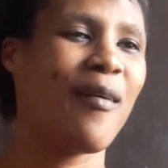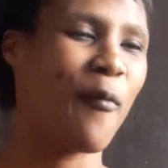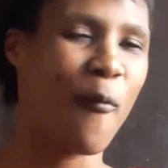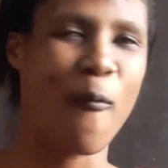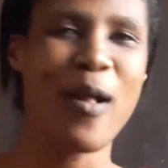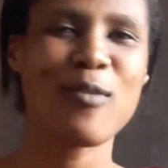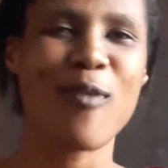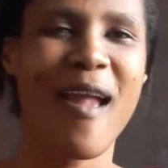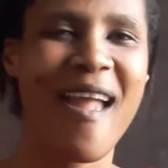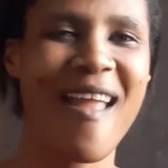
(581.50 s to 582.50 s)
one
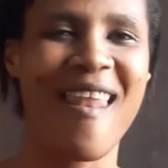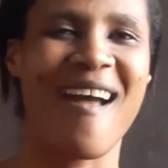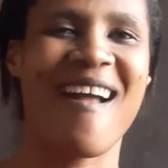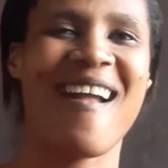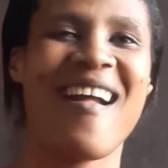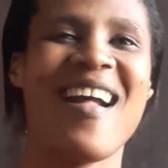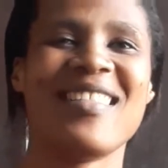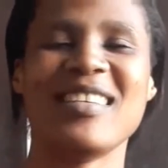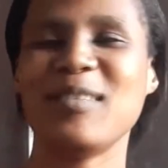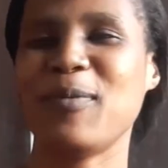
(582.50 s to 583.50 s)
prayer.
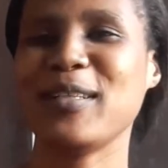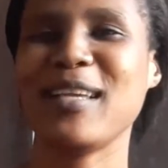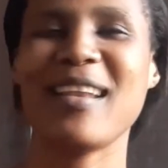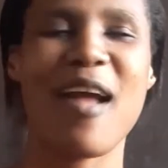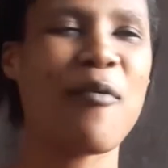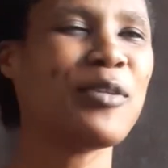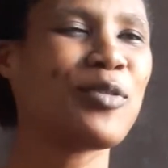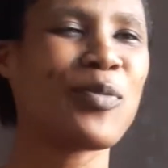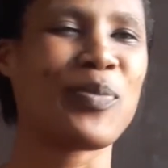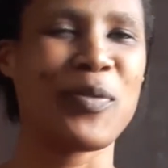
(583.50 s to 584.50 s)
This person, I want
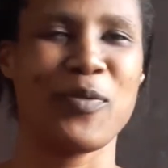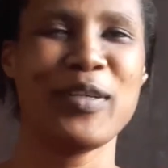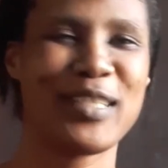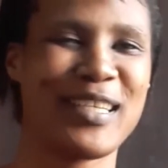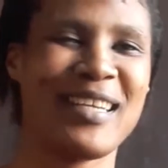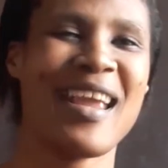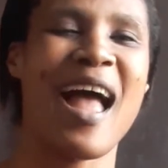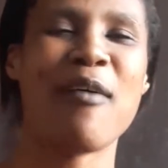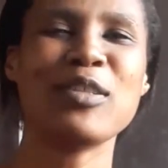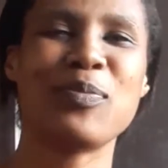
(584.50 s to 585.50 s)
to bewitch
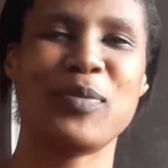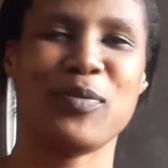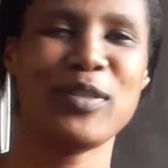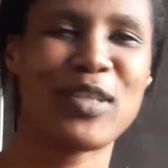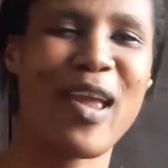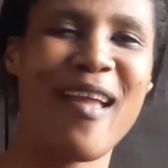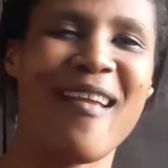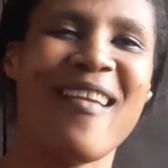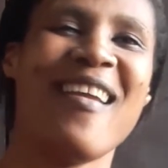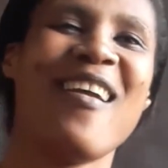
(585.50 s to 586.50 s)

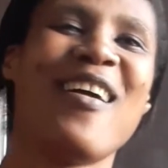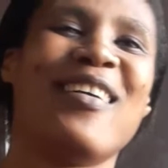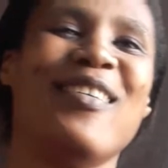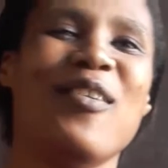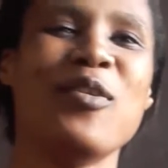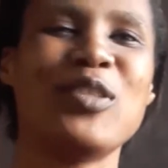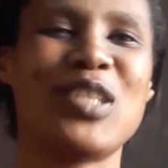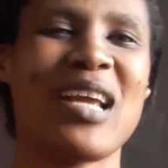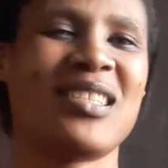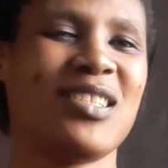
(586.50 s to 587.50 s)
her. Who
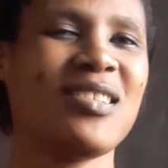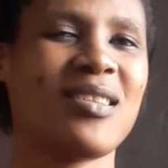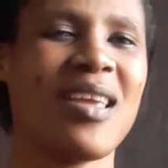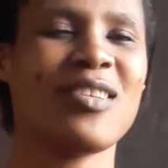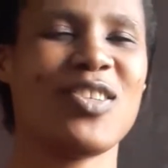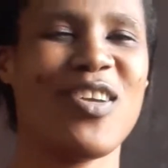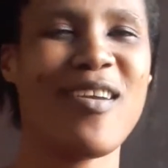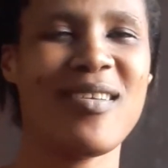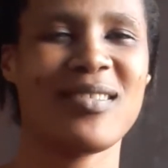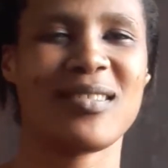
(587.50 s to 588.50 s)
does she think she
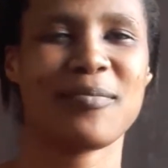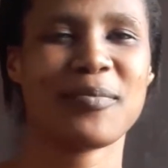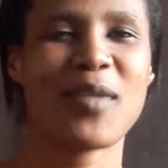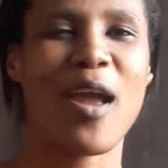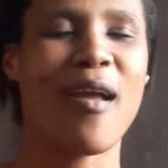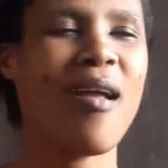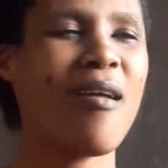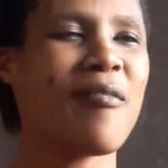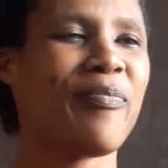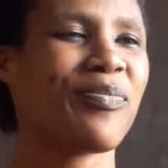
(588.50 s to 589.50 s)
is?
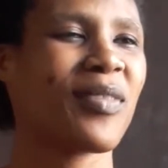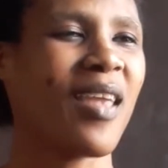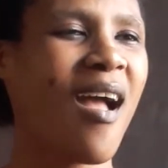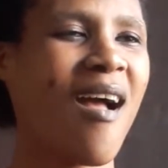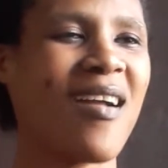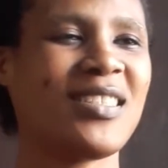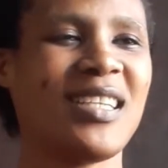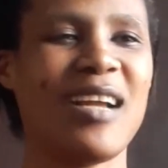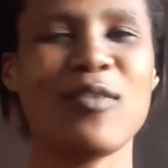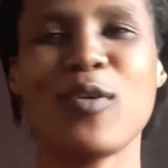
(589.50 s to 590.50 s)
Her. Yeah, she
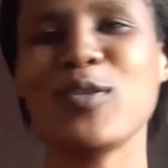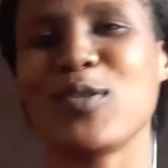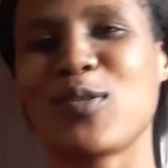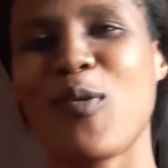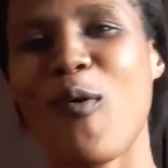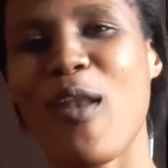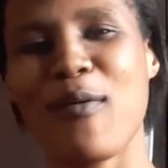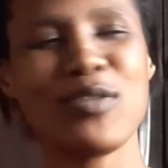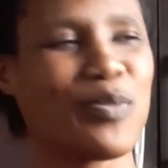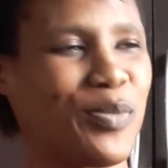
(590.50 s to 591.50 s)
can't go to school. I
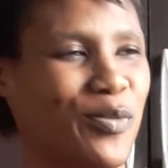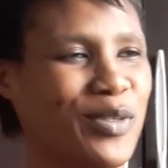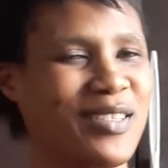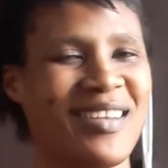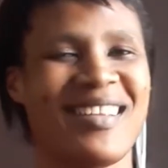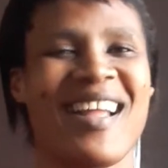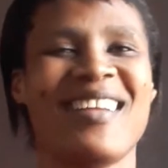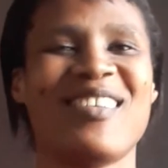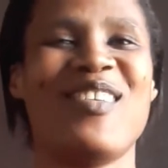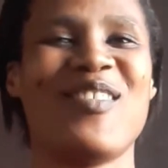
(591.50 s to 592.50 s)
want to bewitch her.
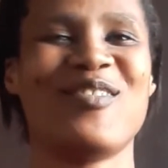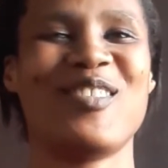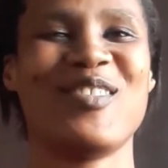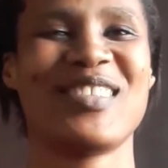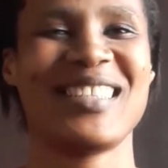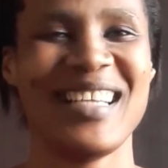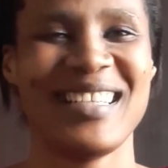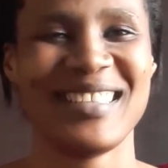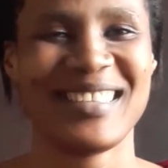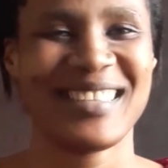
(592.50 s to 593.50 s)
Like all of those things.